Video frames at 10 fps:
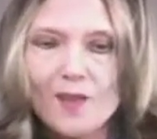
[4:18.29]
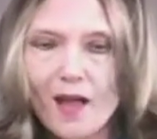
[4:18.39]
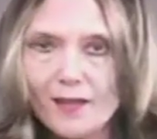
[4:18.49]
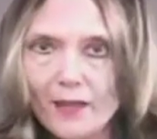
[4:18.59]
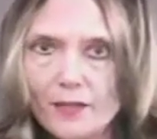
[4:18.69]

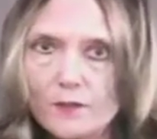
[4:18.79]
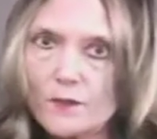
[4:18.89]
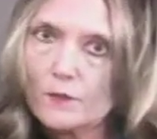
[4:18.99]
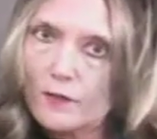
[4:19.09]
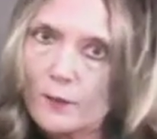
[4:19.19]
I like to
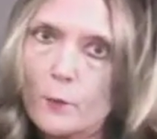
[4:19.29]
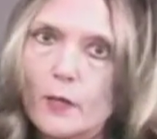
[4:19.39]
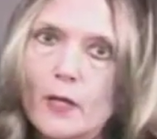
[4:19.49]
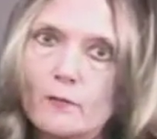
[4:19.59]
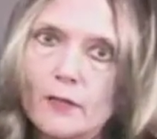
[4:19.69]
scream when
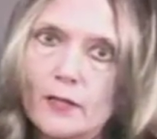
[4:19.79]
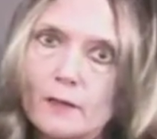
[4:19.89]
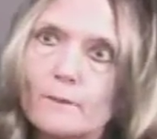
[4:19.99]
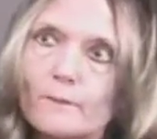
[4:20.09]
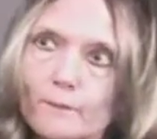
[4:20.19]
I
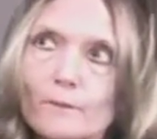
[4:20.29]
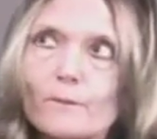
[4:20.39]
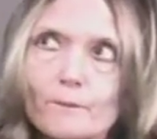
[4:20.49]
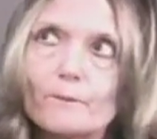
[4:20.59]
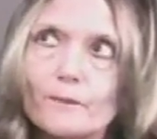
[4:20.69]
read.
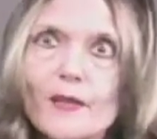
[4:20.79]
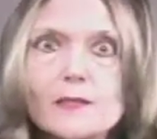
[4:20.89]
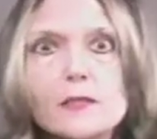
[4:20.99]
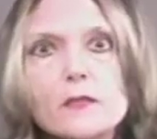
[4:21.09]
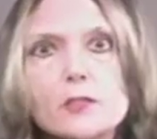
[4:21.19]

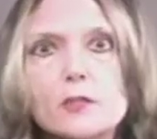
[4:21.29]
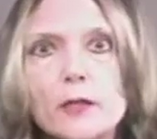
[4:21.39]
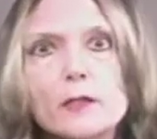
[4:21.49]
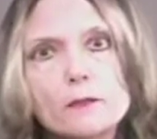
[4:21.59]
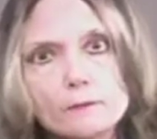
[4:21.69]
That did the
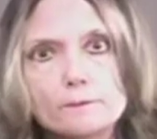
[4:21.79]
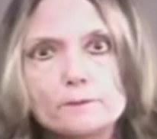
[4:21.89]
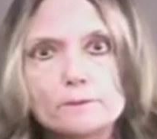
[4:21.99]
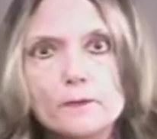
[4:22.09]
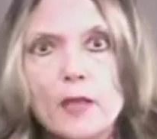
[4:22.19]
trick.
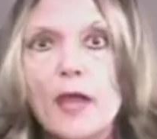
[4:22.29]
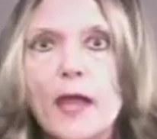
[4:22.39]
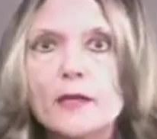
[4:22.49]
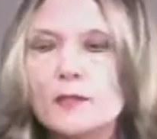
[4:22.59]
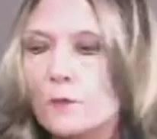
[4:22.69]

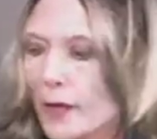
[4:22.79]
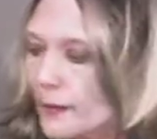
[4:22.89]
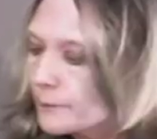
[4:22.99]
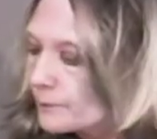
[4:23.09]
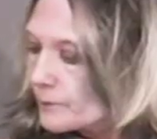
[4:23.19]

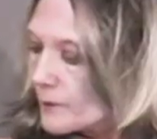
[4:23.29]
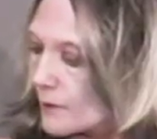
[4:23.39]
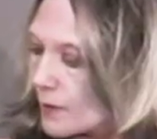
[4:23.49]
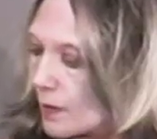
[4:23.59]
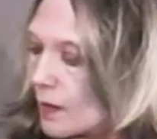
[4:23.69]
Anyway,
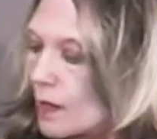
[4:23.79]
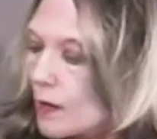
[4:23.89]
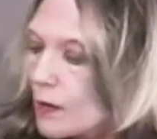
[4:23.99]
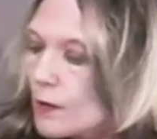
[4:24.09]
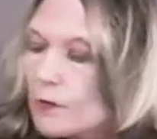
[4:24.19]

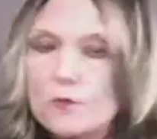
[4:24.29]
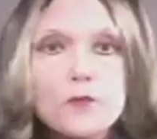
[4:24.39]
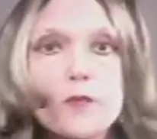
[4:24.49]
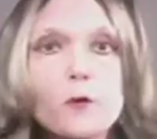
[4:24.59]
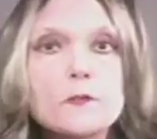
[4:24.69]

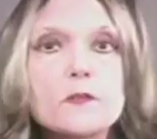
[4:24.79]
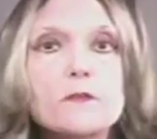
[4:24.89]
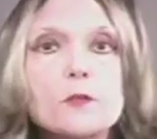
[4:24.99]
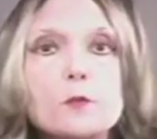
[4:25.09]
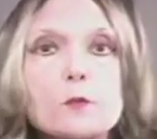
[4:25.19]
for those of
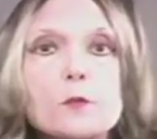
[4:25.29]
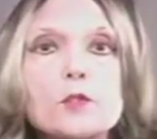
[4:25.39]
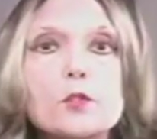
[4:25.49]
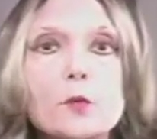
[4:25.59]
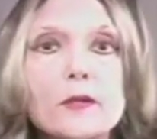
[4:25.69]
you who
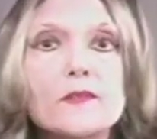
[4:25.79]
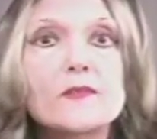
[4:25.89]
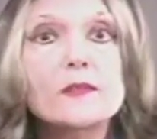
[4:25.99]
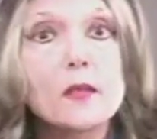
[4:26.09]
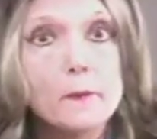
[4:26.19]
enjoy
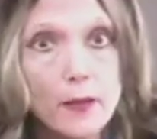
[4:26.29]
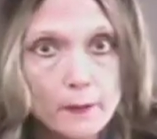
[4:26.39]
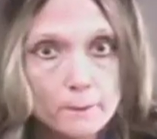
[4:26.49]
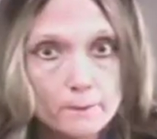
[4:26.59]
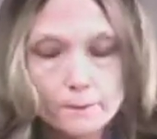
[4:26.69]
cinema,